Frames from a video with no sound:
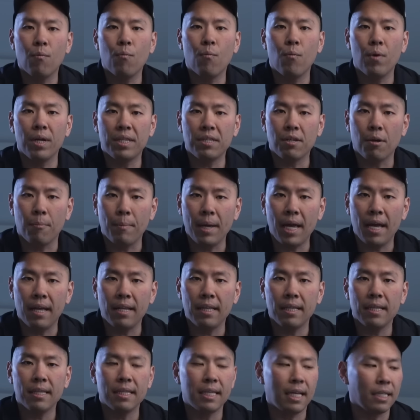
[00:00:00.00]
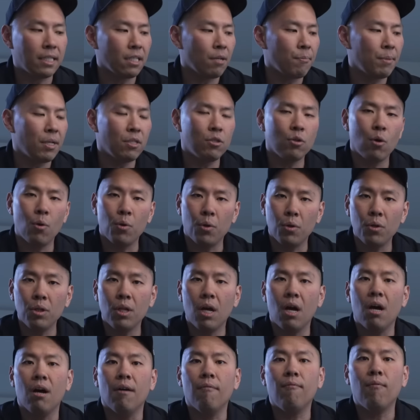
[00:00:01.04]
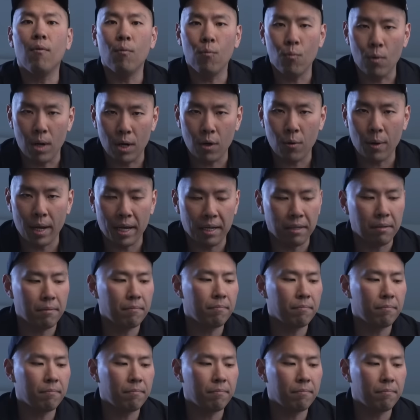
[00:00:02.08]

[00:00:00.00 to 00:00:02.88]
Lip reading: With your bet, that's gonna be a total of $108.